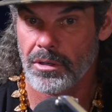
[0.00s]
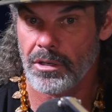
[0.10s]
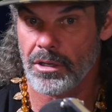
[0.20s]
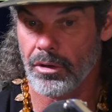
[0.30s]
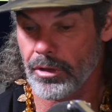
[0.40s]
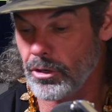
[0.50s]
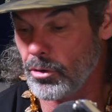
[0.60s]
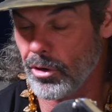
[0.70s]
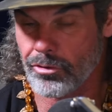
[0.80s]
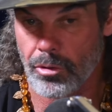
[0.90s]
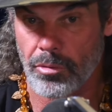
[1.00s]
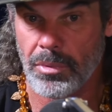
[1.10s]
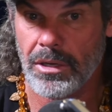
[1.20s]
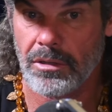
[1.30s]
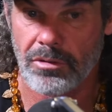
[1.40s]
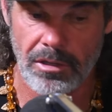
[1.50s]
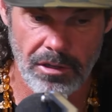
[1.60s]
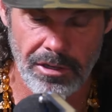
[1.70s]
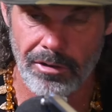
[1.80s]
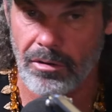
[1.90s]
And they knew also with me is that
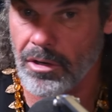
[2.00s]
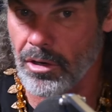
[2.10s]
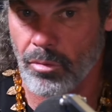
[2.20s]
they didn't